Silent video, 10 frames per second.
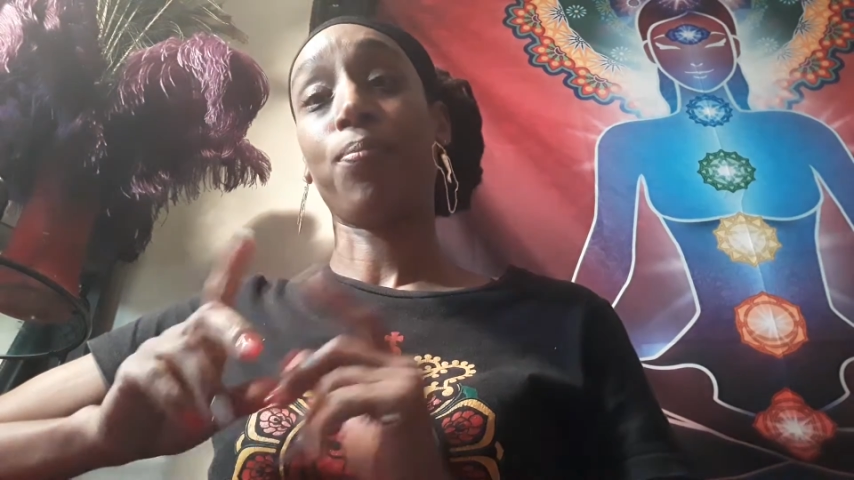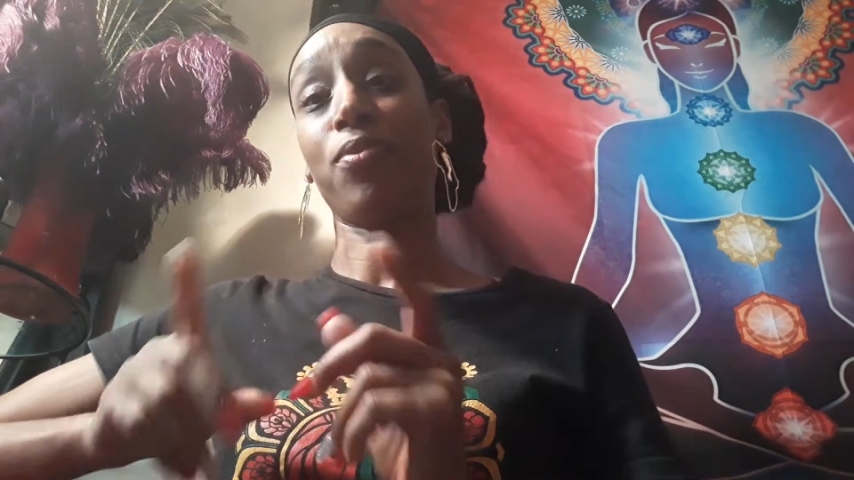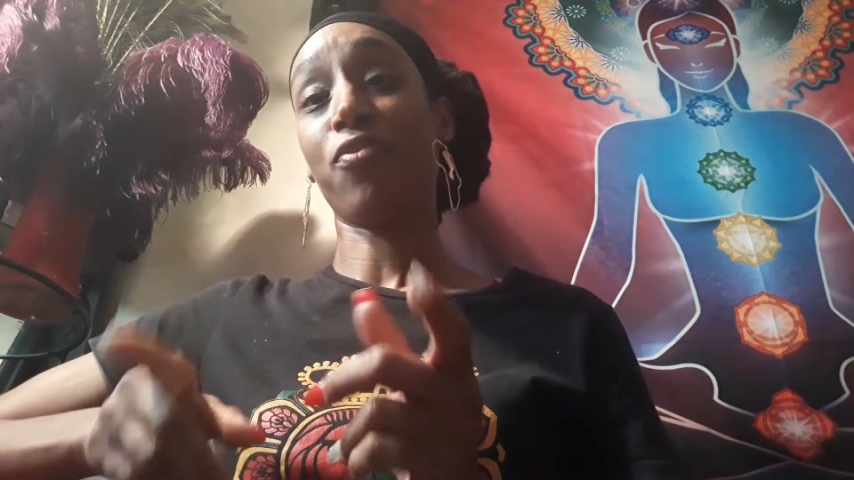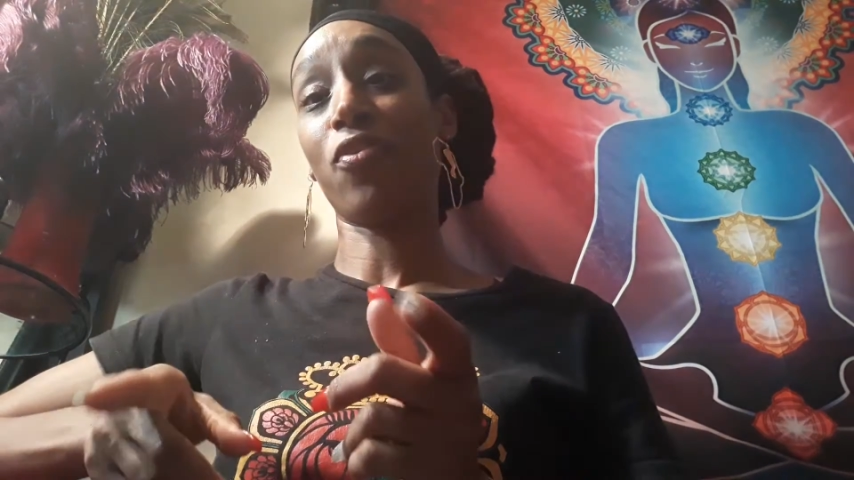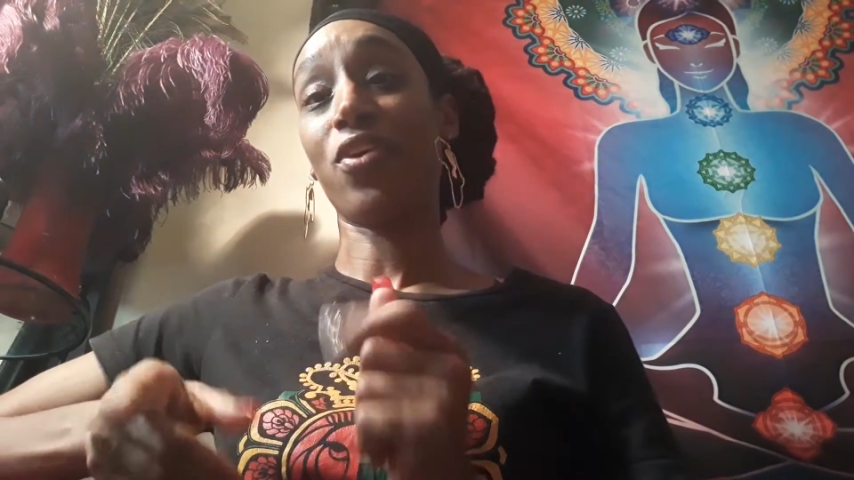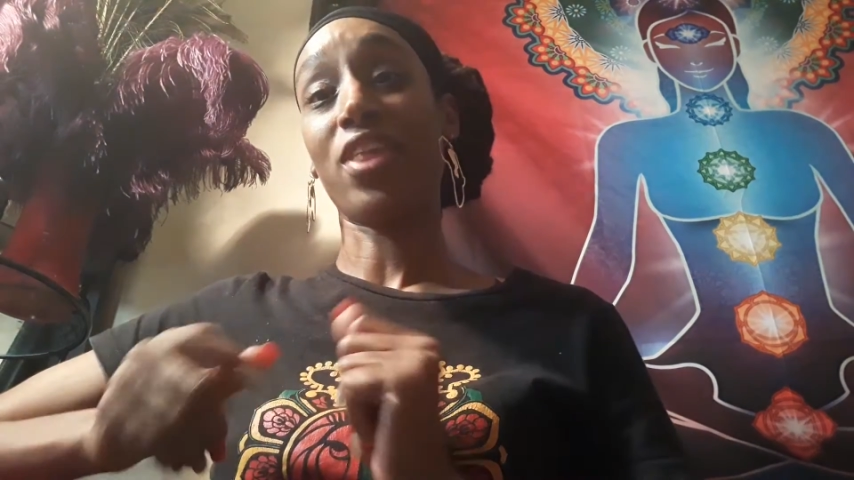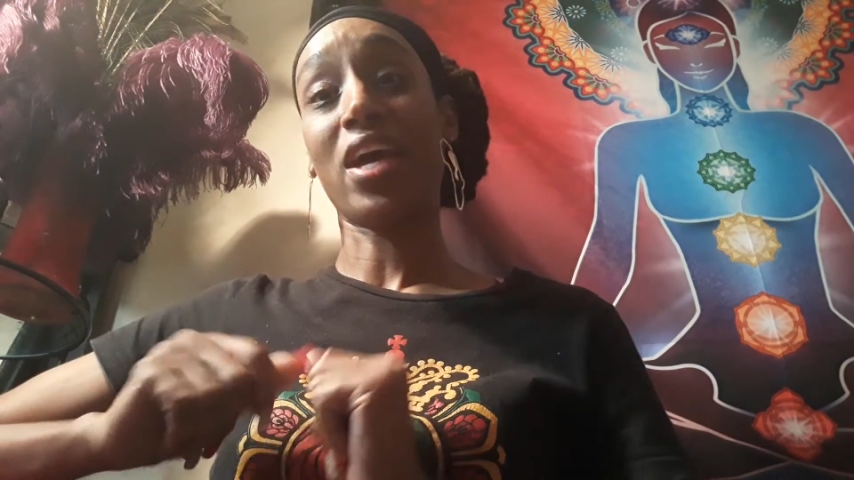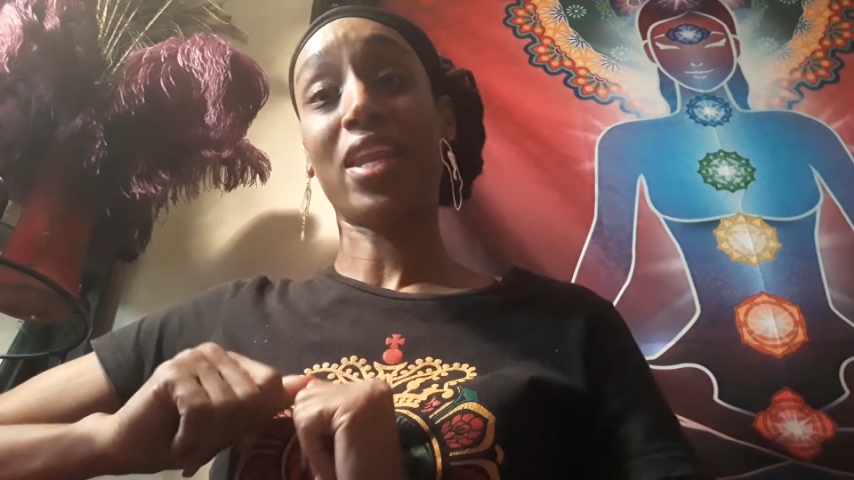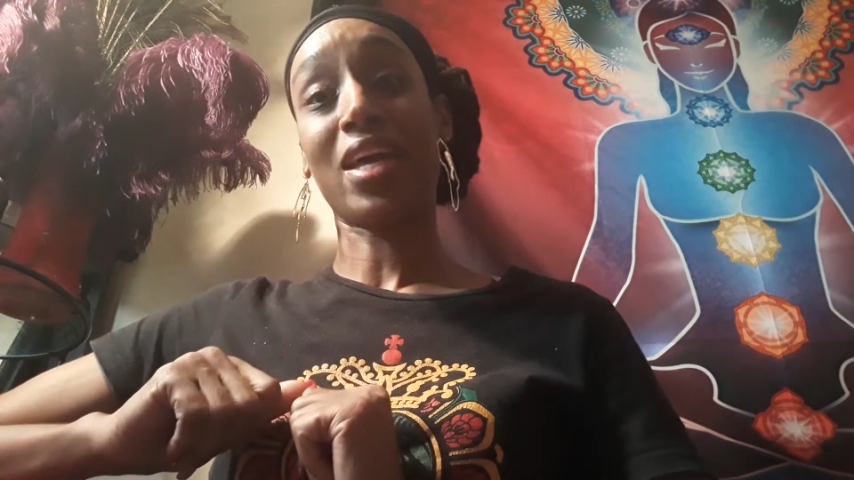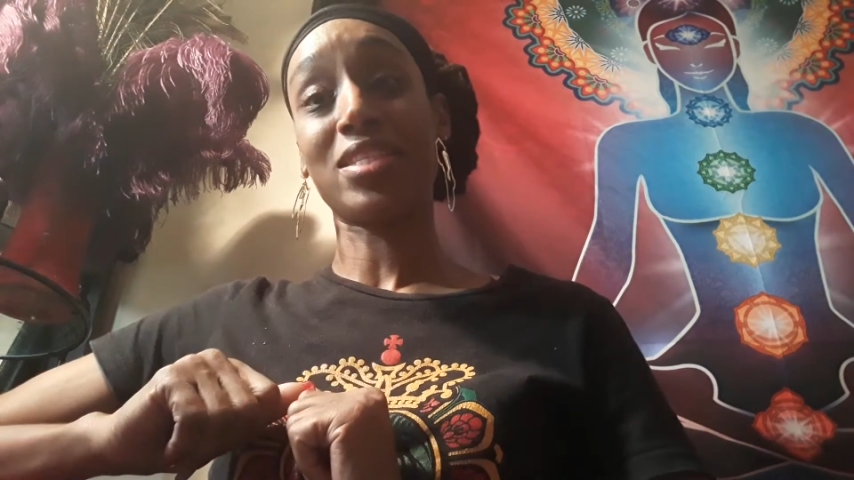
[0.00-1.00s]
before
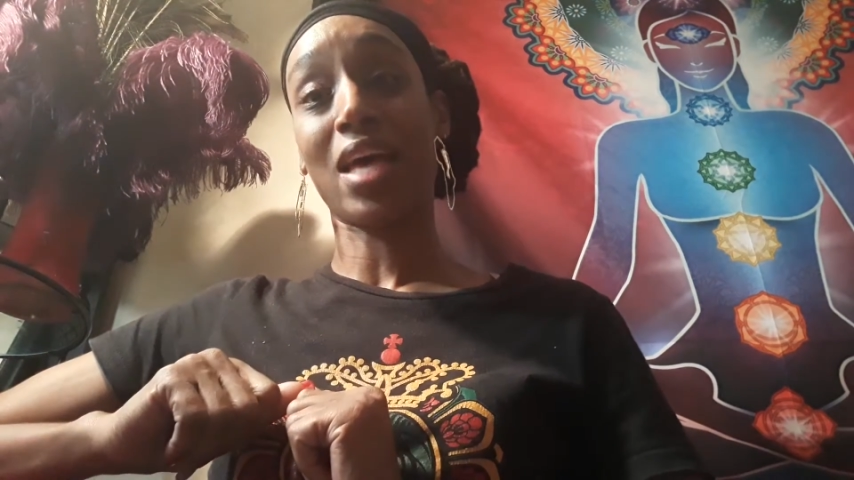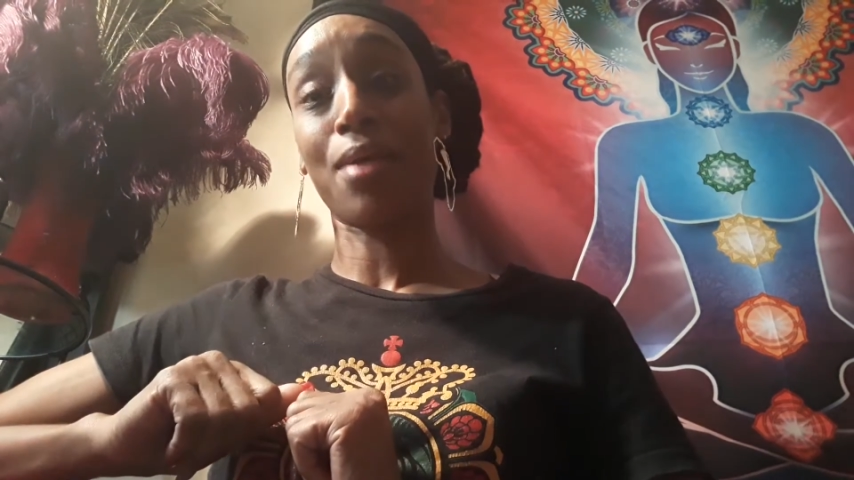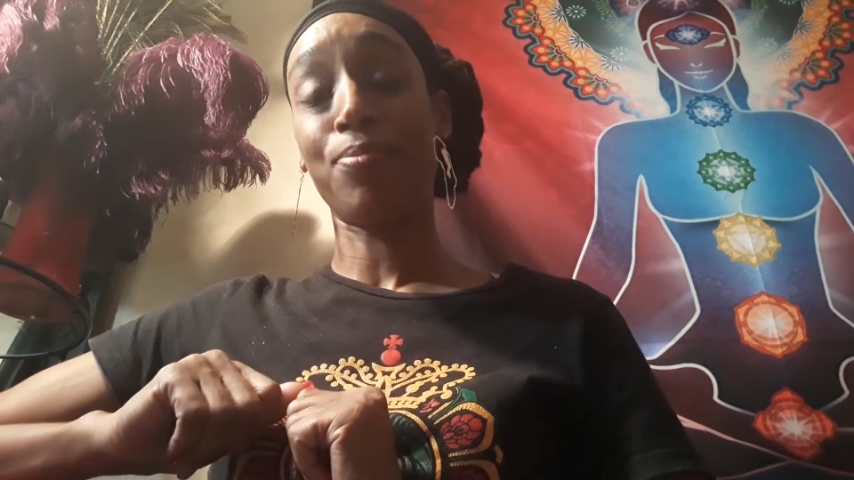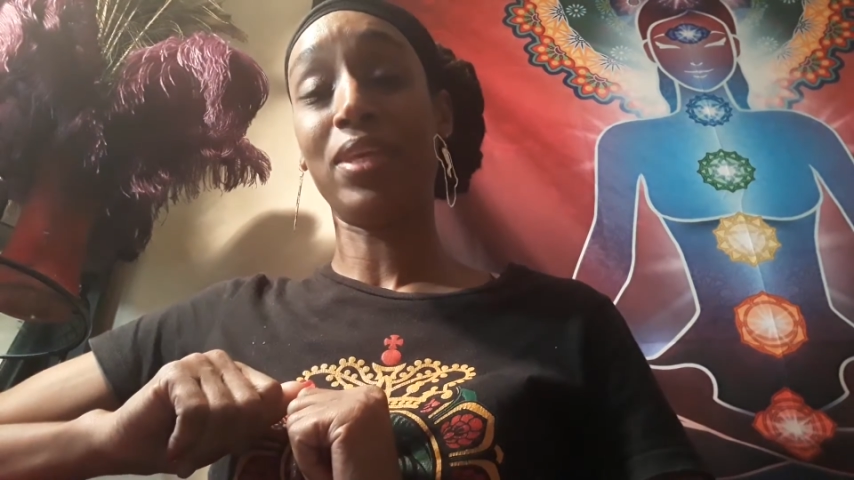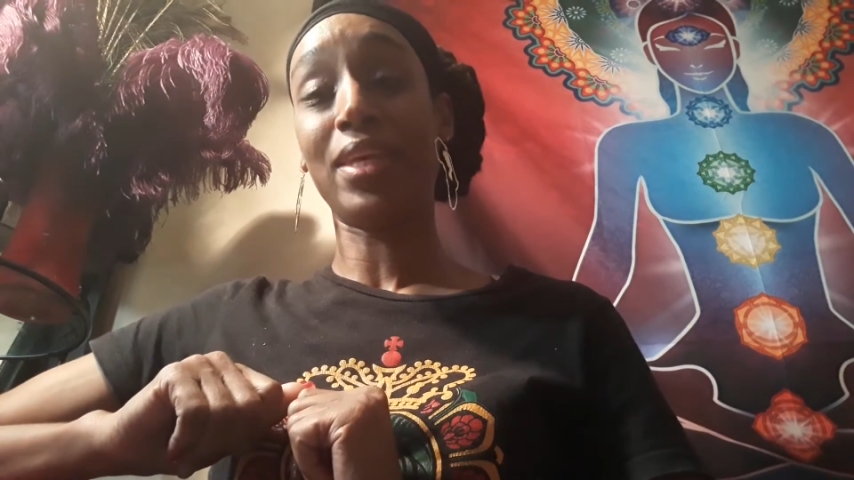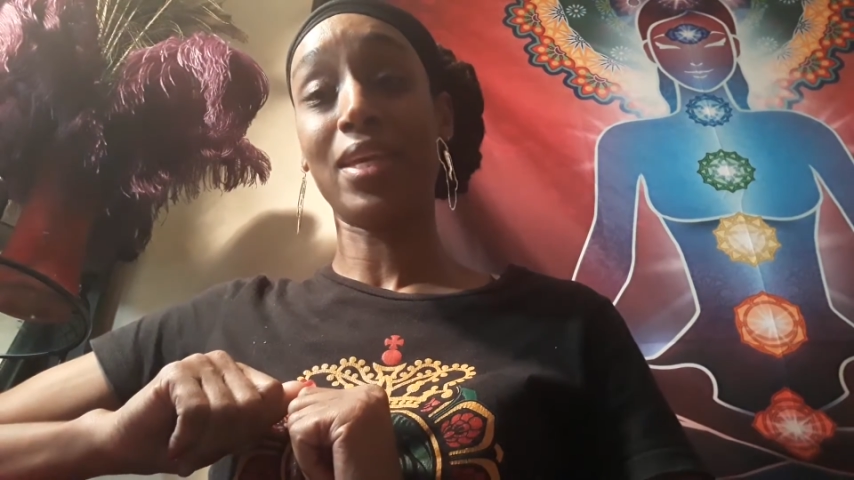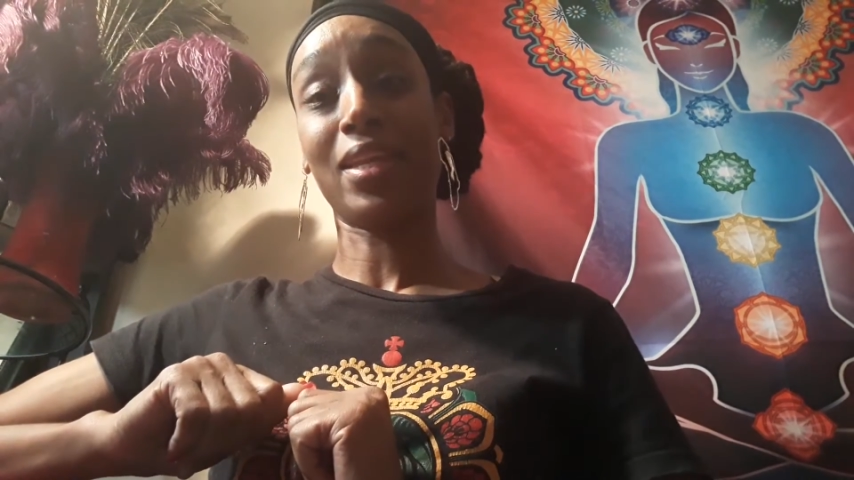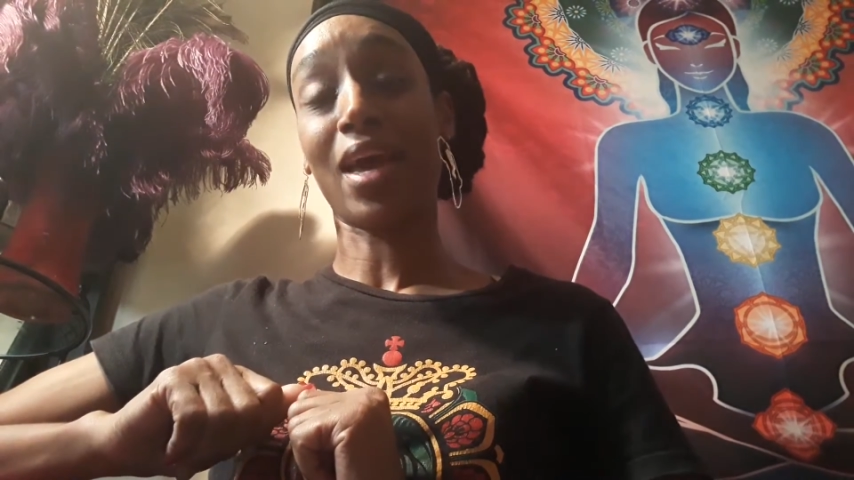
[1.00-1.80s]
that, as I begin,